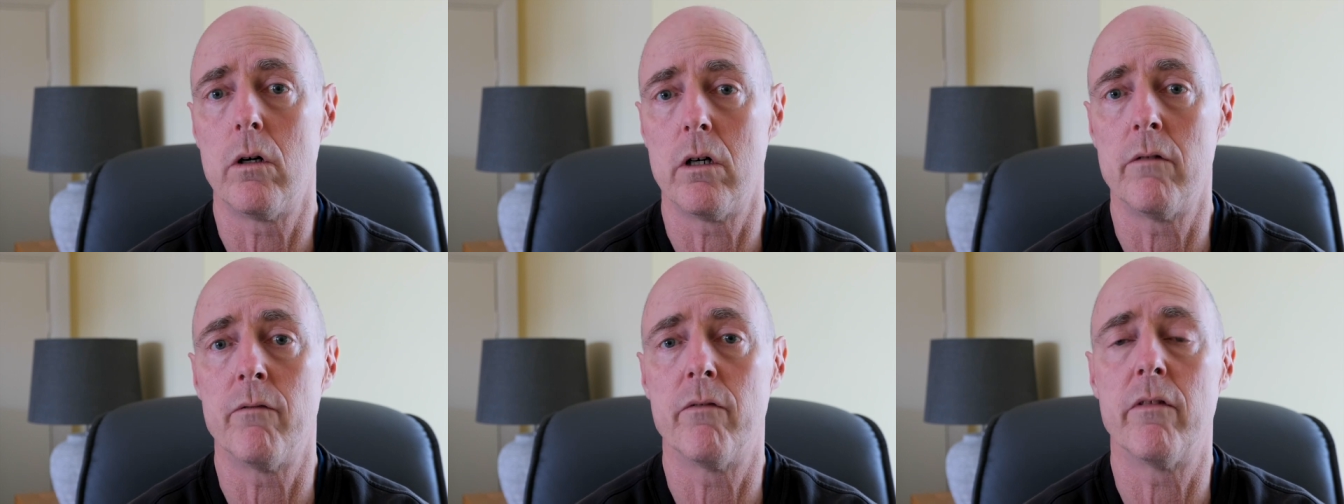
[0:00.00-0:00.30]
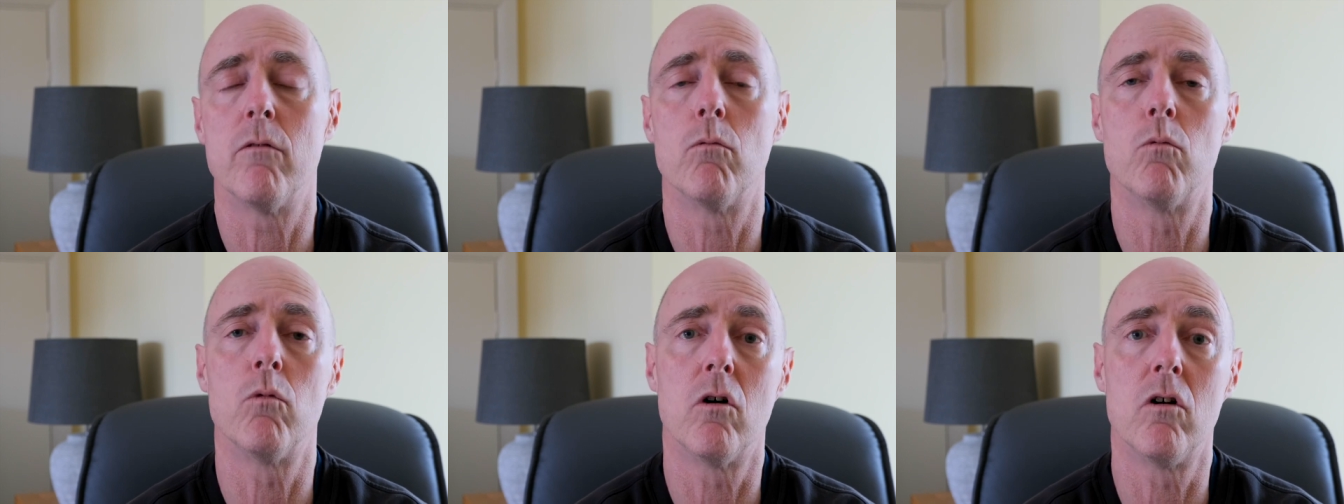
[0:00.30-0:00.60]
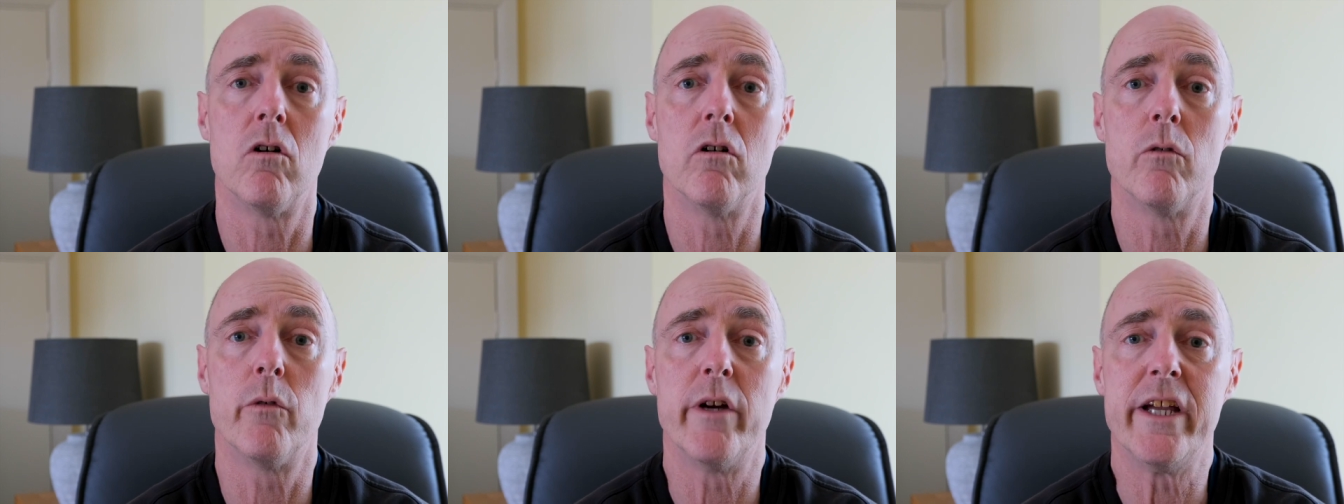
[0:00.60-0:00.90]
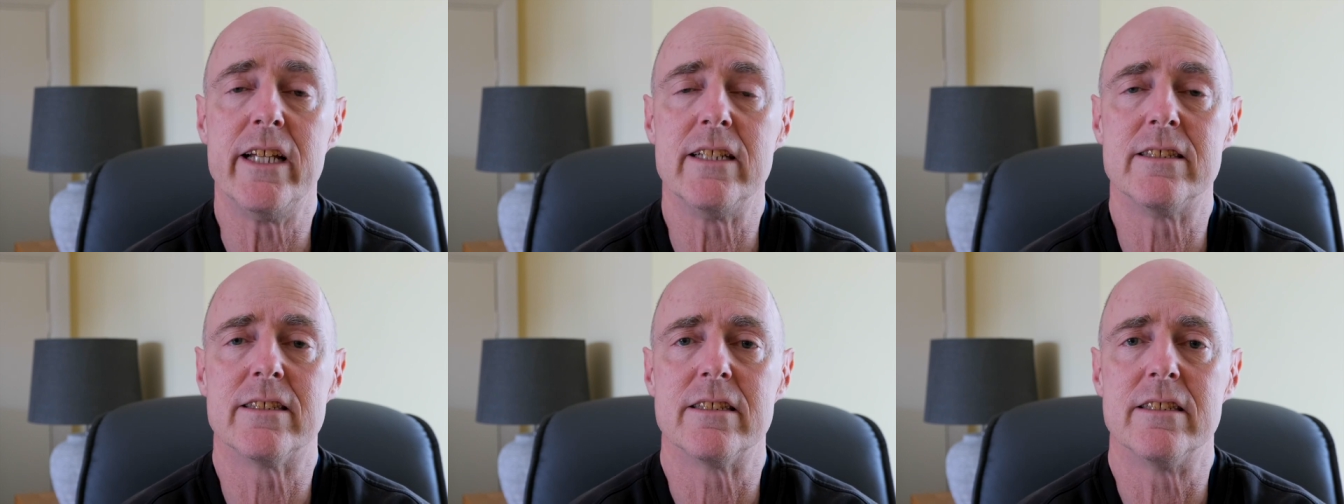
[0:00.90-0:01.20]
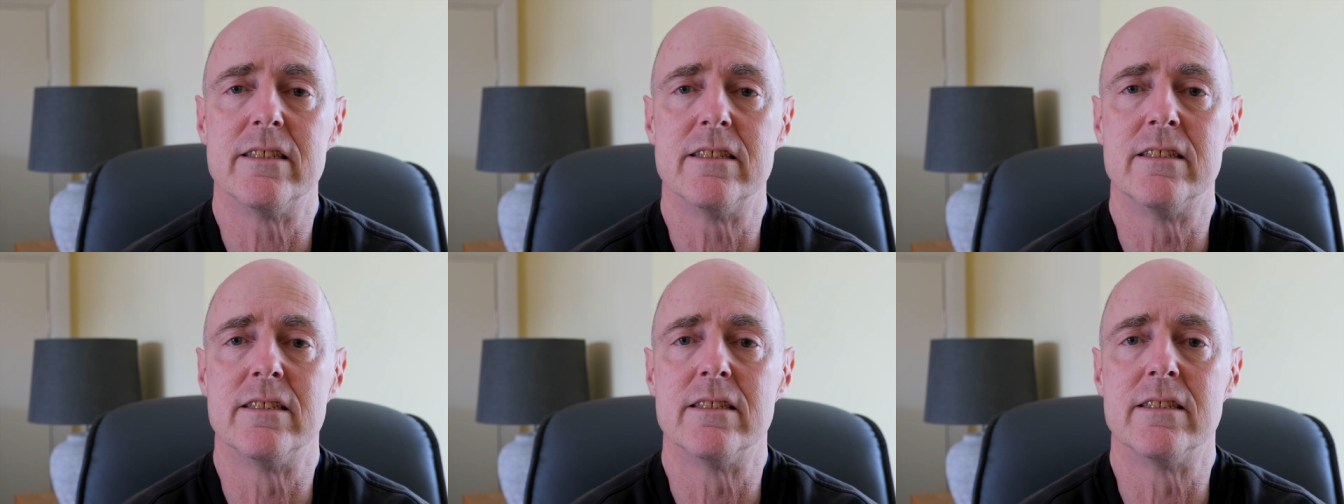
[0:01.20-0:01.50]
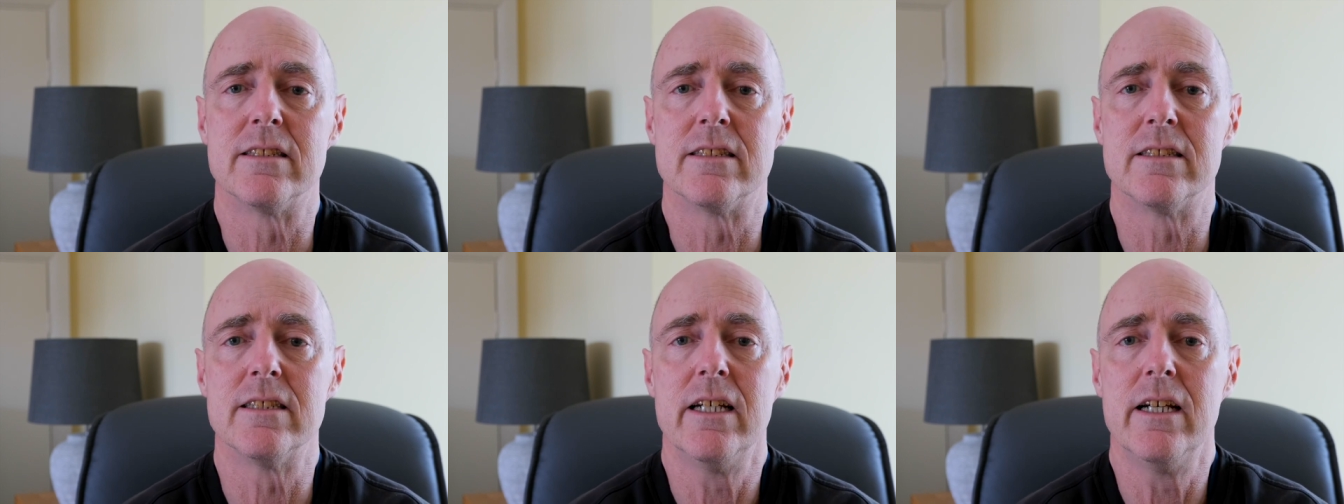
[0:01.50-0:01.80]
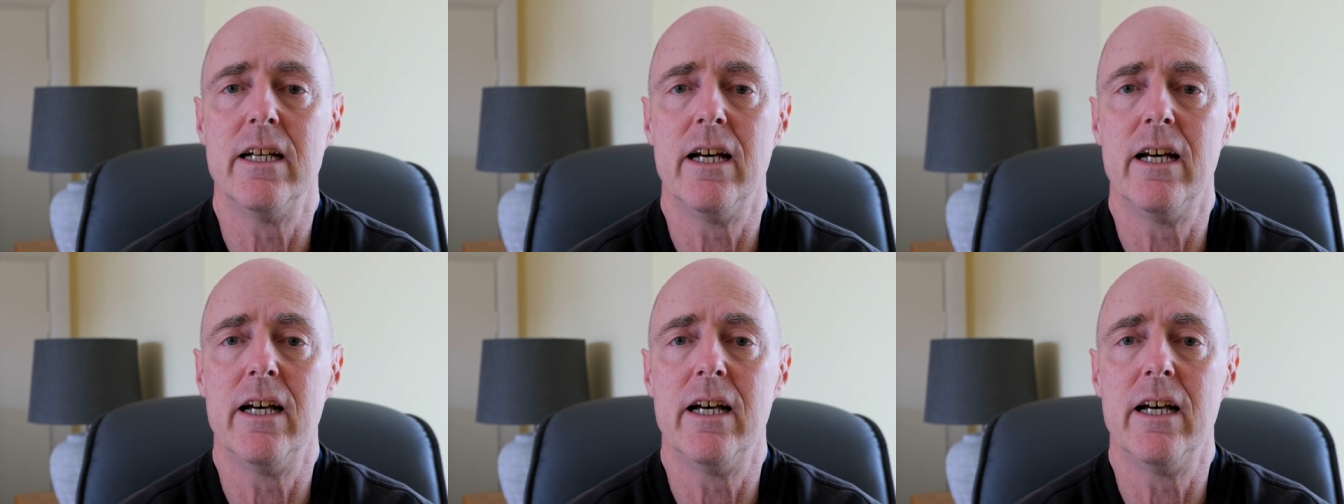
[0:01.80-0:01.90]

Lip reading: of the wrong reasons.